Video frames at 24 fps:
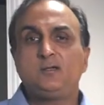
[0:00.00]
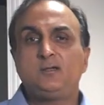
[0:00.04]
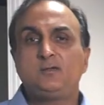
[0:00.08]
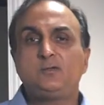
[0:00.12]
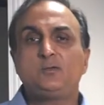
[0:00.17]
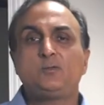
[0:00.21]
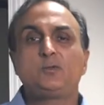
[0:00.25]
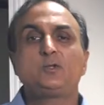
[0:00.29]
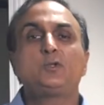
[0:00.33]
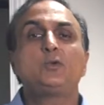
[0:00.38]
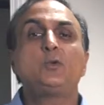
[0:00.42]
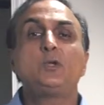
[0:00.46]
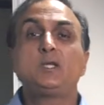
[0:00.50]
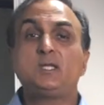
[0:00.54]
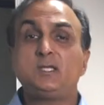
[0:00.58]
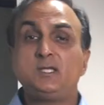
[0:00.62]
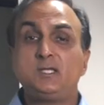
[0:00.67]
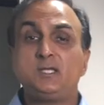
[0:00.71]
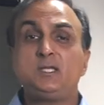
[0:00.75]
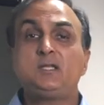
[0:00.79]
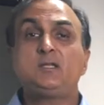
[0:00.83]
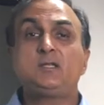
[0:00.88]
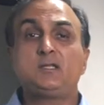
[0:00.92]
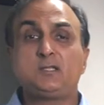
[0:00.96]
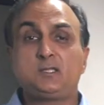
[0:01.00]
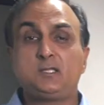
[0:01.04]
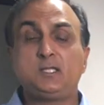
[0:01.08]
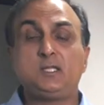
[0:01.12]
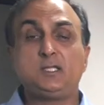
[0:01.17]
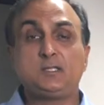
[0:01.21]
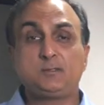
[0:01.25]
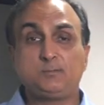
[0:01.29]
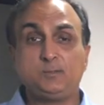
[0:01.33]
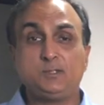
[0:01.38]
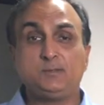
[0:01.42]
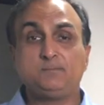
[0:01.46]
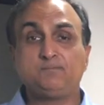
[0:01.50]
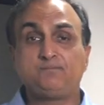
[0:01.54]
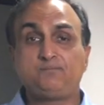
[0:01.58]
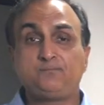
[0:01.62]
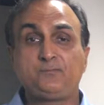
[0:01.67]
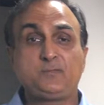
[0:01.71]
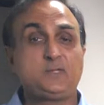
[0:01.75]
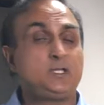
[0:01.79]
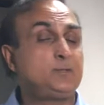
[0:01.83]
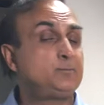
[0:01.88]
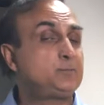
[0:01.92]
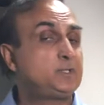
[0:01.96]
You're doing a needs assessment,
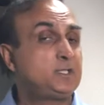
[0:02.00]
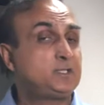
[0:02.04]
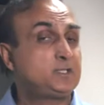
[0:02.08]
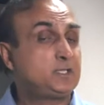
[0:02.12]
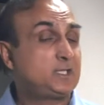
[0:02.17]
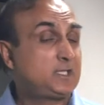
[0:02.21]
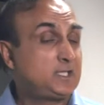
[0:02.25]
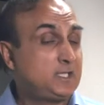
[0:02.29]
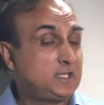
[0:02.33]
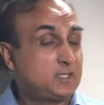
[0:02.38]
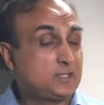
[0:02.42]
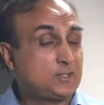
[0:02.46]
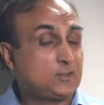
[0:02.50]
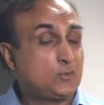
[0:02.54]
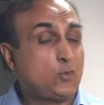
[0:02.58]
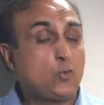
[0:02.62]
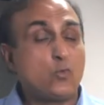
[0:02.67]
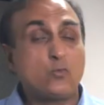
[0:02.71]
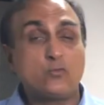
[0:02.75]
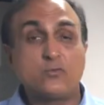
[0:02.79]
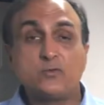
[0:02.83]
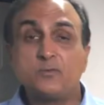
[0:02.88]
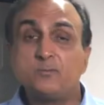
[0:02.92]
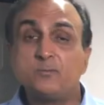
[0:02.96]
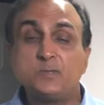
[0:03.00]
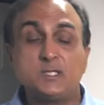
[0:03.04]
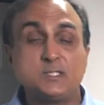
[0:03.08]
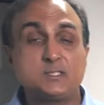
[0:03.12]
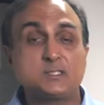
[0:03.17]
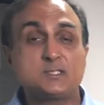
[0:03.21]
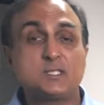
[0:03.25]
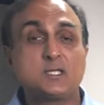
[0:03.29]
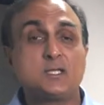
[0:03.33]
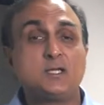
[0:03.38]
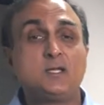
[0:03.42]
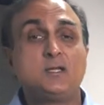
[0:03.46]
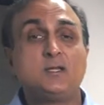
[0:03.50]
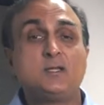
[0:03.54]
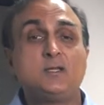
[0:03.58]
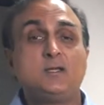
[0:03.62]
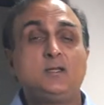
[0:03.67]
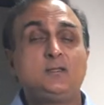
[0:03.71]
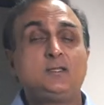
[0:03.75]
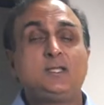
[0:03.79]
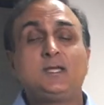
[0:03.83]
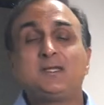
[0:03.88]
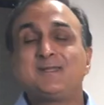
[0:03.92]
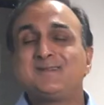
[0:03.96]
something that gets overmissed,
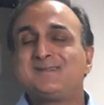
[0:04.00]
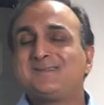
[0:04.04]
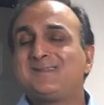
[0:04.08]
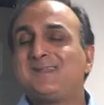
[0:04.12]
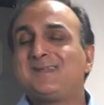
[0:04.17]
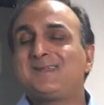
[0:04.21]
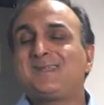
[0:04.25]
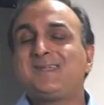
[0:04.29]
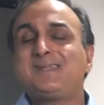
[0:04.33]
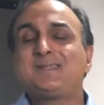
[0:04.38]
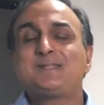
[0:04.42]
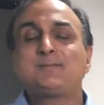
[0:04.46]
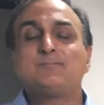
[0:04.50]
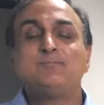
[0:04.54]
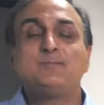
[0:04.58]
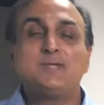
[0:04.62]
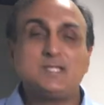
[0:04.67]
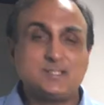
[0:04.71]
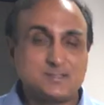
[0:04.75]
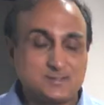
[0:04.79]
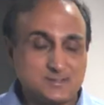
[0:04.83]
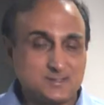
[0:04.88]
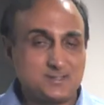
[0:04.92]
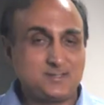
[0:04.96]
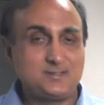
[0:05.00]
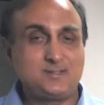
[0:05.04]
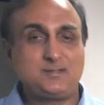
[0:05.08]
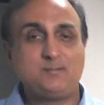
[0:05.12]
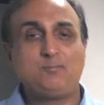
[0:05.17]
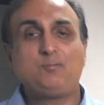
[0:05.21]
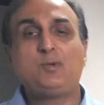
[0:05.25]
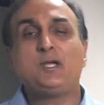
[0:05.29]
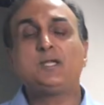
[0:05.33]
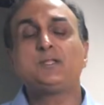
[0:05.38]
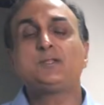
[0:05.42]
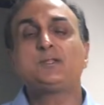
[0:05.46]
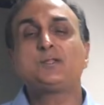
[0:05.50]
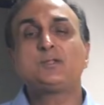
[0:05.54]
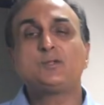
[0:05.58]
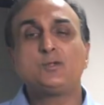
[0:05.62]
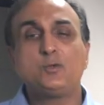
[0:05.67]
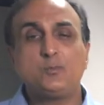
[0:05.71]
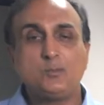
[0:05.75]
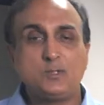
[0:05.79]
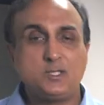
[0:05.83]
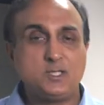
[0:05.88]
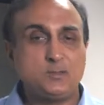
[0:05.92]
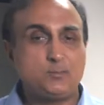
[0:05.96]
that gets missed by
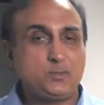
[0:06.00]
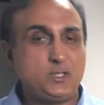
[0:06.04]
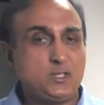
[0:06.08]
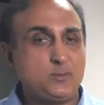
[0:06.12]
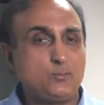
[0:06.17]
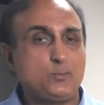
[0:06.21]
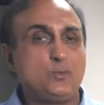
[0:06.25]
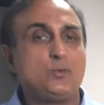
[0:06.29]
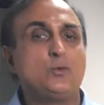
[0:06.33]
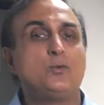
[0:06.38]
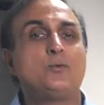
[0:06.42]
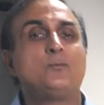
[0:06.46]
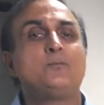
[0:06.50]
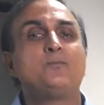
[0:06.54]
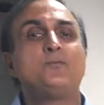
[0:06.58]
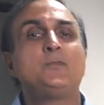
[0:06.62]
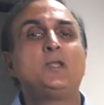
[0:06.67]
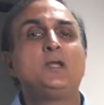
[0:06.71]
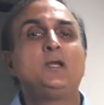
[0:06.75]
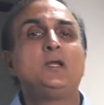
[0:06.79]
so many people.